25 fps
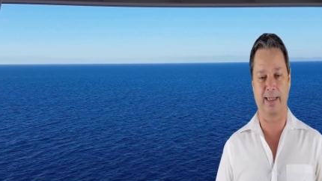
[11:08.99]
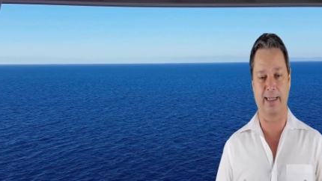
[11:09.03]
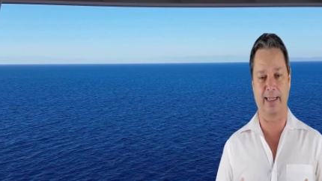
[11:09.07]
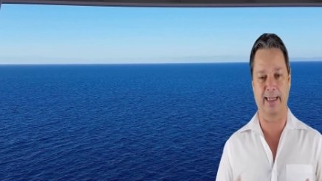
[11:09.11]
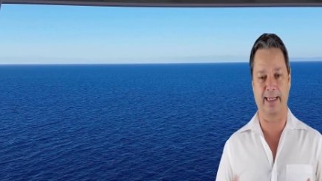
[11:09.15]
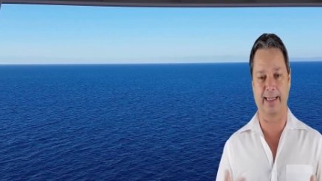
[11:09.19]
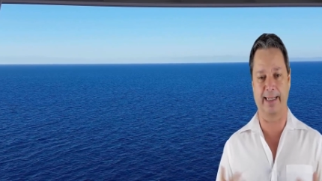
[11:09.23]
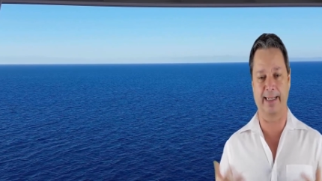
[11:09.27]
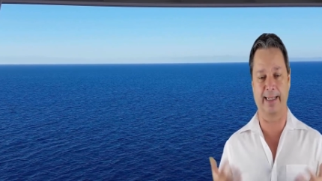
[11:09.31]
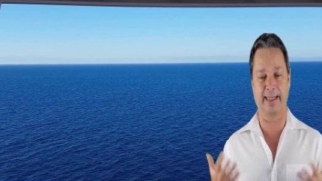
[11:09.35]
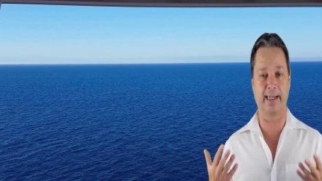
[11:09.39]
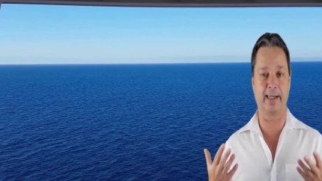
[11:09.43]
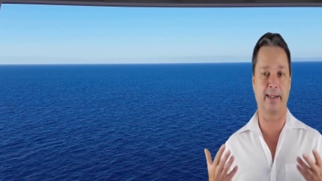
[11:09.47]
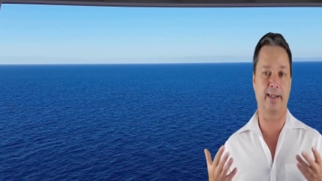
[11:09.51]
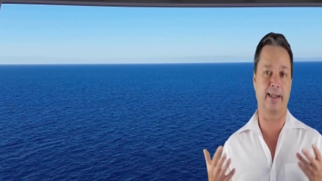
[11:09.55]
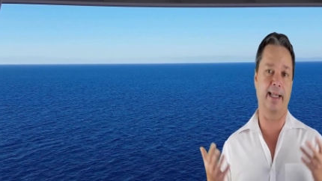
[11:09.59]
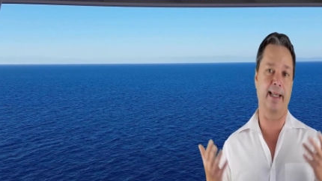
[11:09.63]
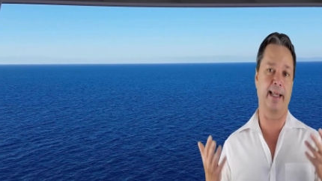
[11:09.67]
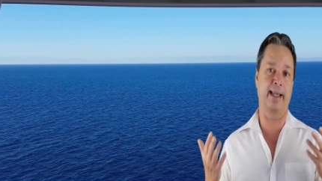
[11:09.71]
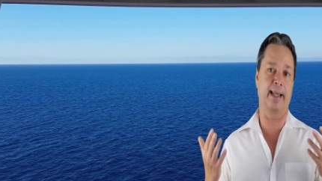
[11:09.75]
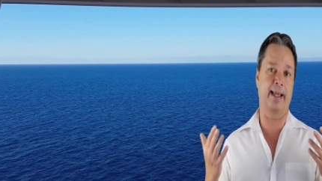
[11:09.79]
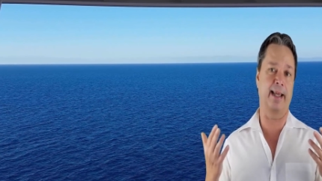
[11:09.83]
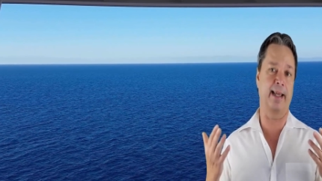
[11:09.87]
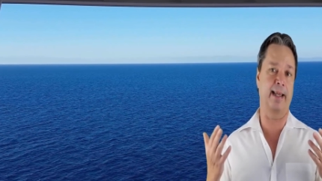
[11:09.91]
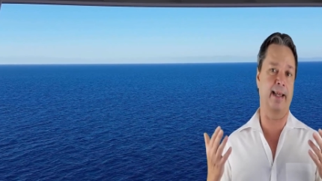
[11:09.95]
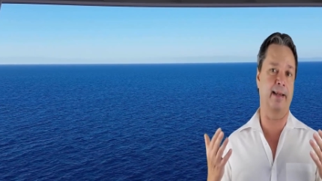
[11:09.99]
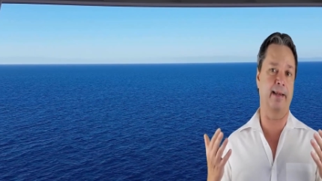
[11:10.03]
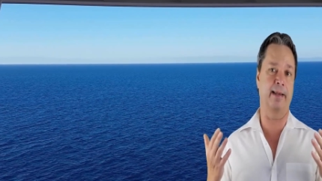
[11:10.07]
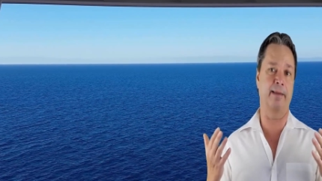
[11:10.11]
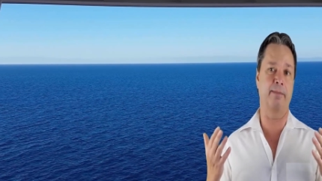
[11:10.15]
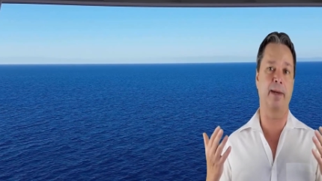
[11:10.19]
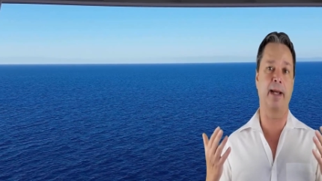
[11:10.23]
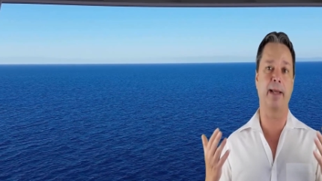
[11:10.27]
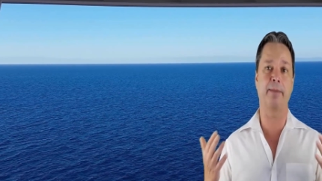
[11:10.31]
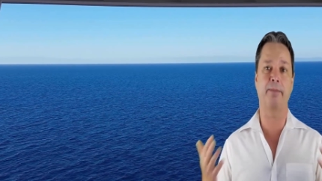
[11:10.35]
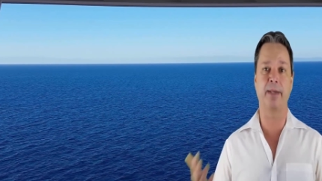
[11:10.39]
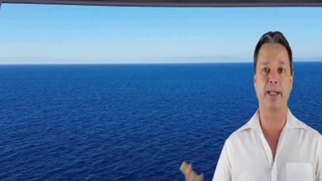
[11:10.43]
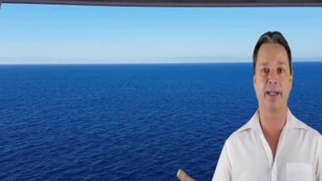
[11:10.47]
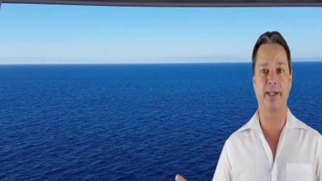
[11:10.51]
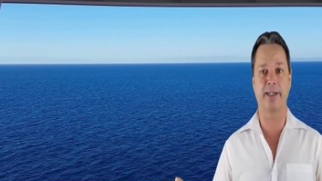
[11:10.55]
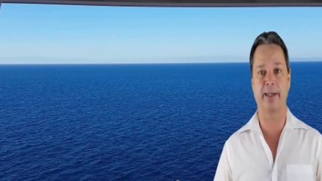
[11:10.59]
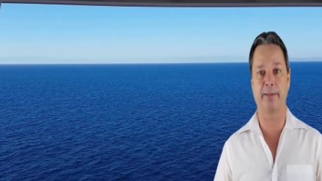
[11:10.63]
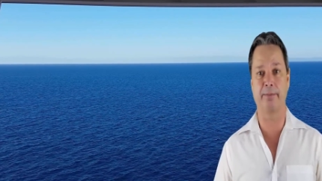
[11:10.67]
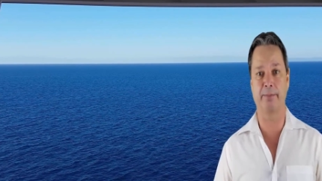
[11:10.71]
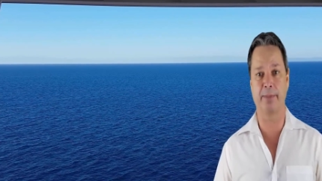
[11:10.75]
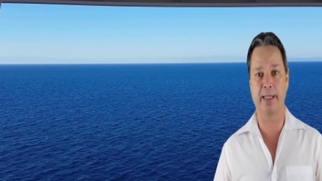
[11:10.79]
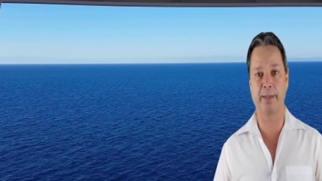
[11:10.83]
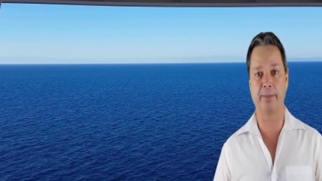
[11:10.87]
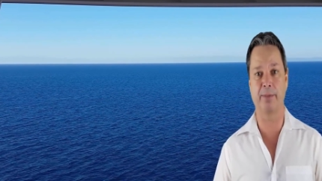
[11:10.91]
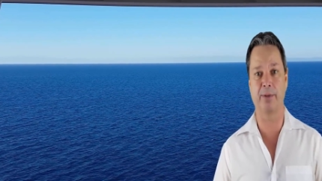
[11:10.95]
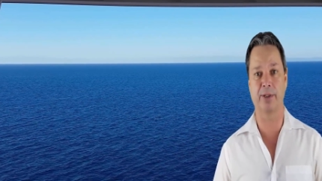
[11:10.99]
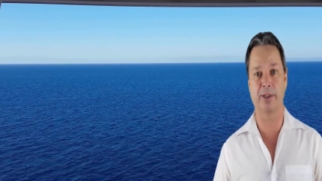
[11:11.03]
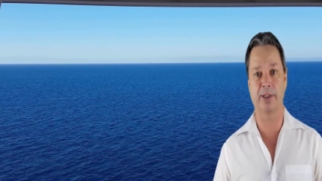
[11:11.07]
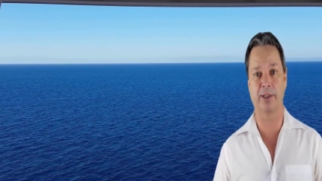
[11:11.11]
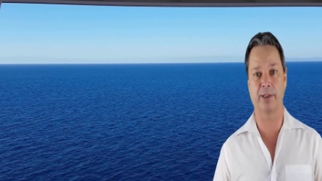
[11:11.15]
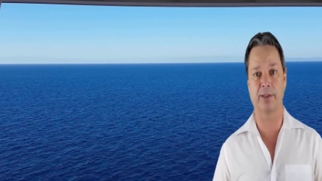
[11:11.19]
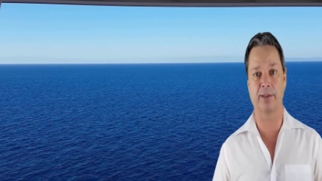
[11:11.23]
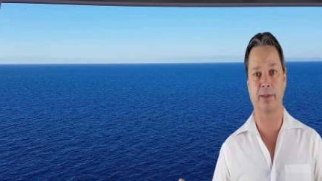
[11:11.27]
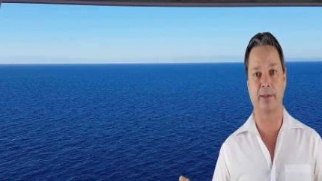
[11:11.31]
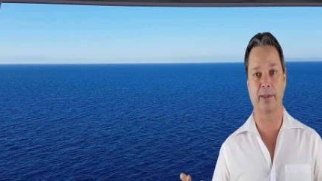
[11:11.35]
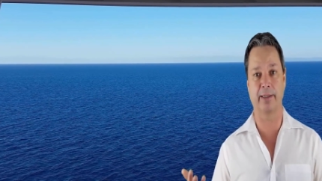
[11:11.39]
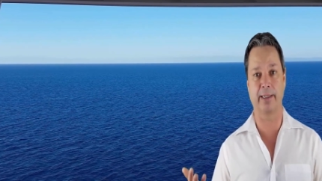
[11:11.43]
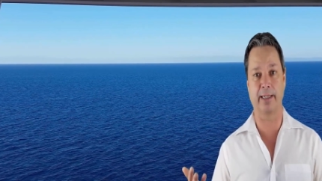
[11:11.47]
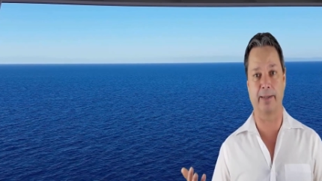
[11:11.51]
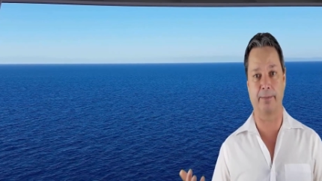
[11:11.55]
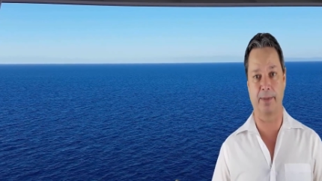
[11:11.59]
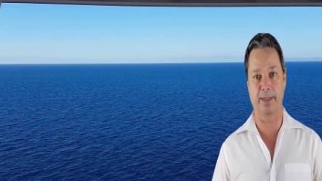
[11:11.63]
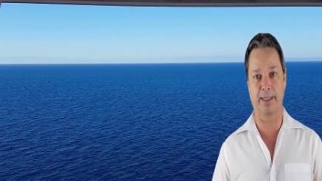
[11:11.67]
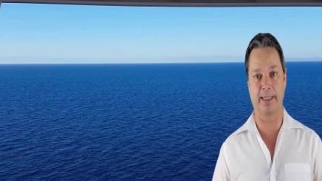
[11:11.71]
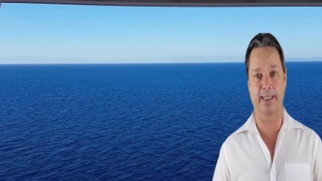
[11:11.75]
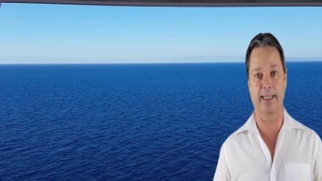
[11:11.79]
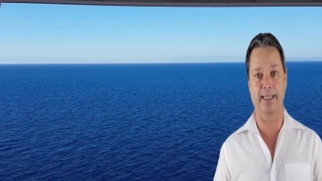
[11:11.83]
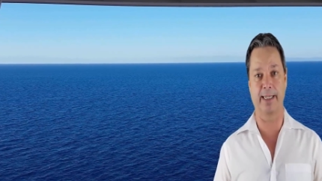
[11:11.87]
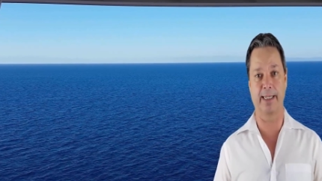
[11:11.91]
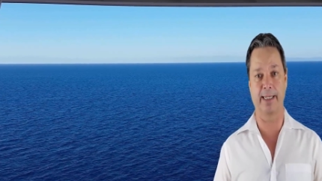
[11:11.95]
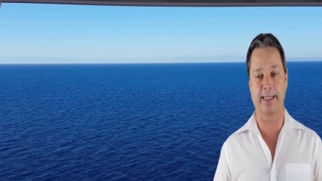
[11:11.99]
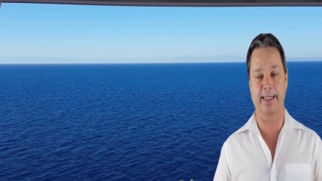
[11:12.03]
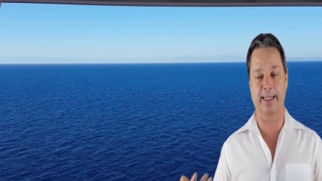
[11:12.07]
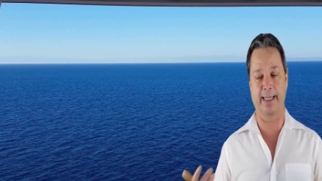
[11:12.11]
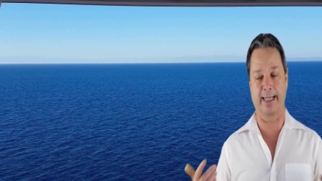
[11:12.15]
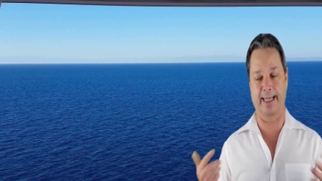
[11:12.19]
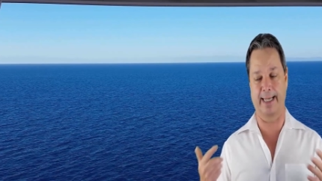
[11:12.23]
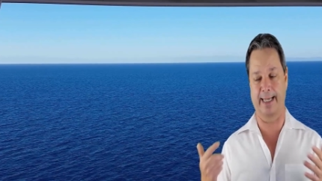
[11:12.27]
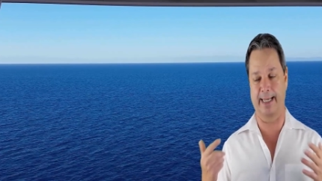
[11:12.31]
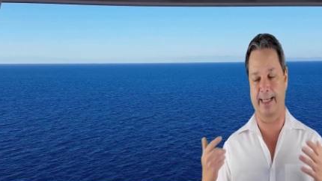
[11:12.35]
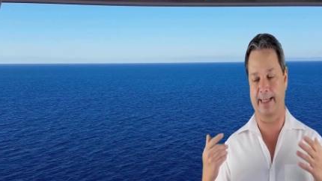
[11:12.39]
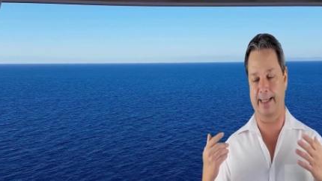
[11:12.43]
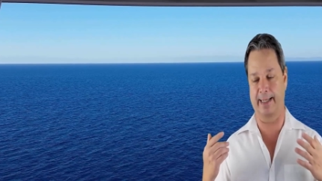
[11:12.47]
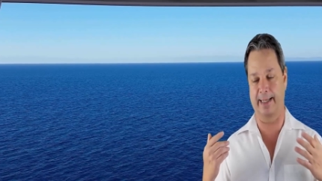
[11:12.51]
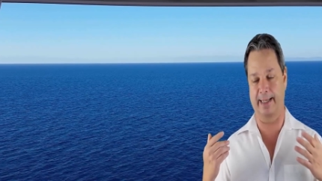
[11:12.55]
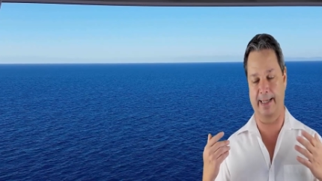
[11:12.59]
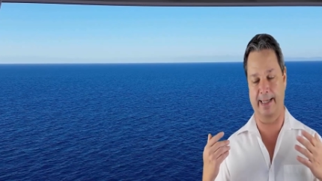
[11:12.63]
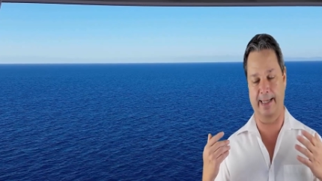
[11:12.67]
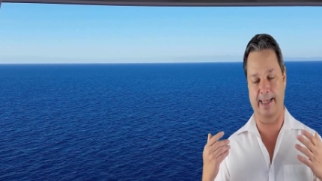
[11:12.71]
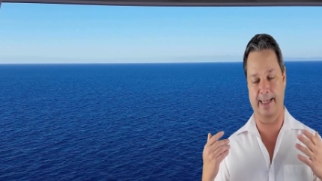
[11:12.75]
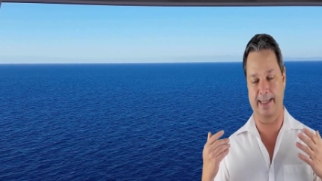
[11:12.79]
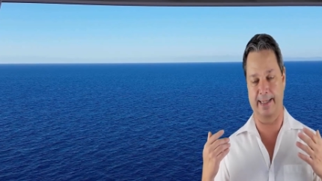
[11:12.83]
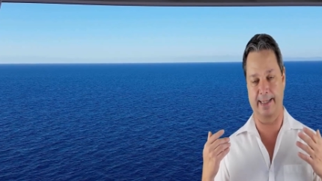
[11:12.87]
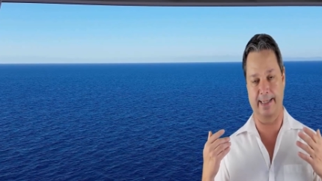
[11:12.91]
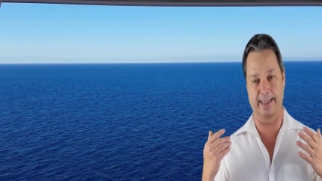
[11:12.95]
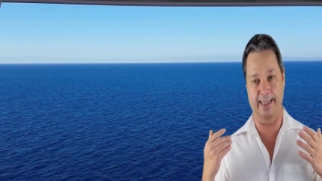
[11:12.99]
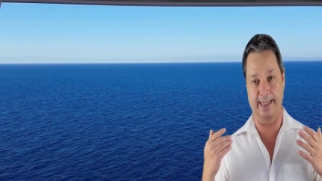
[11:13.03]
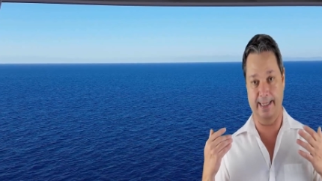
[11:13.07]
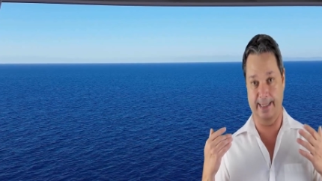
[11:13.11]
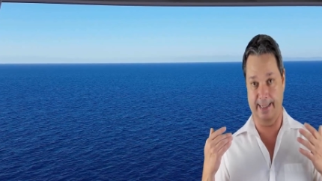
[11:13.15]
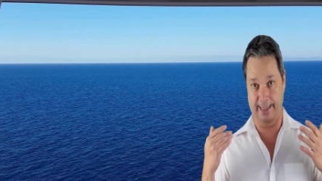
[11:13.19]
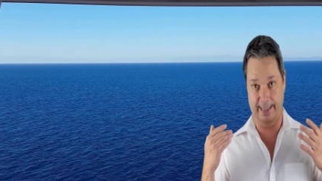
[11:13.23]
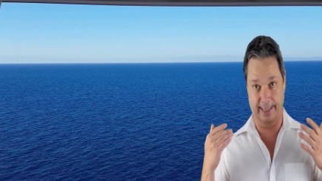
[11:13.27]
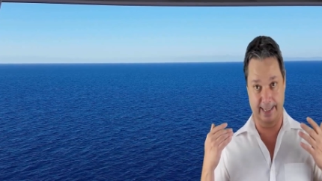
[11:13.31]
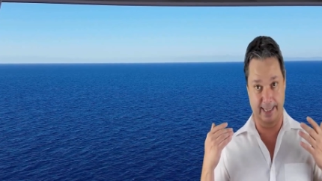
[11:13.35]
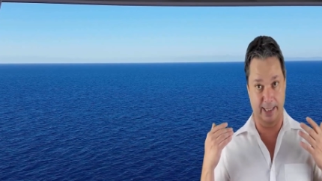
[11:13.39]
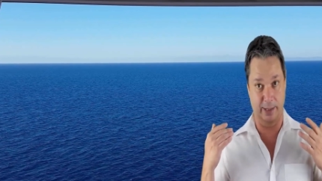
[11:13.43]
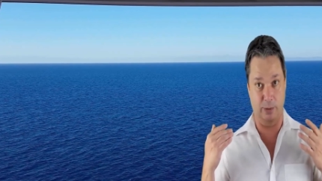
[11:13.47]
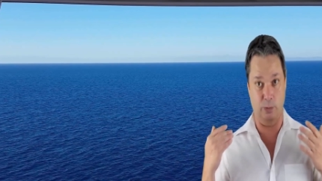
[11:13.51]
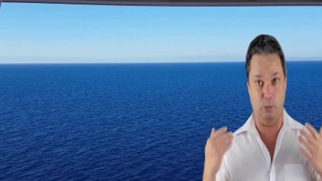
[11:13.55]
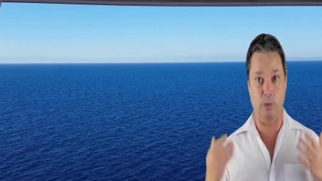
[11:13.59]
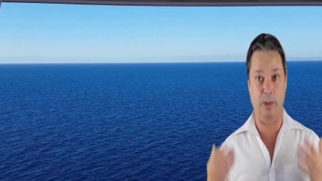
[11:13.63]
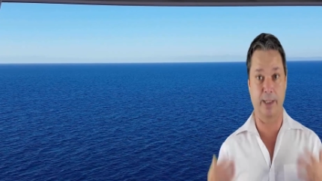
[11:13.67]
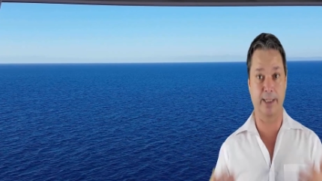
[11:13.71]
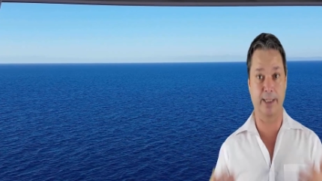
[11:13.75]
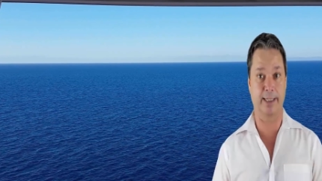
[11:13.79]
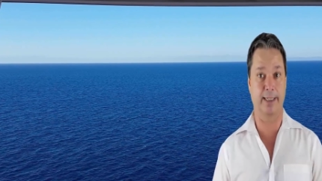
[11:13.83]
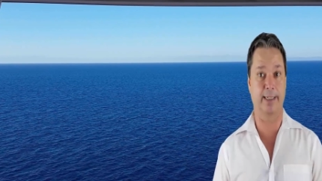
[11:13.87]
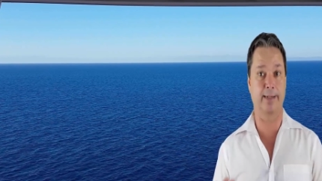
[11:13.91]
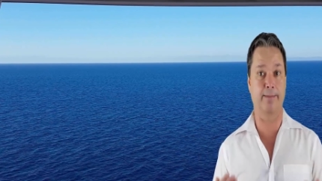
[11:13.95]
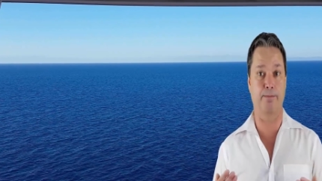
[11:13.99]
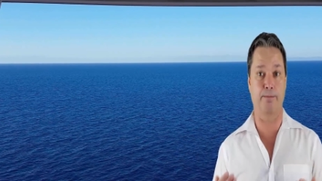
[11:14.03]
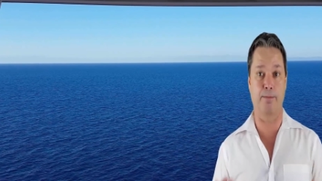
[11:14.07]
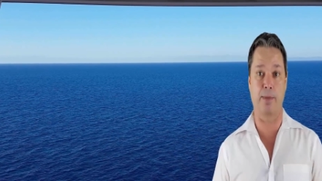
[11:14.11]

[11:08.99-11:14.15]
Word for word: Uh, it might be some people's cup of tea, and it's it just wasn't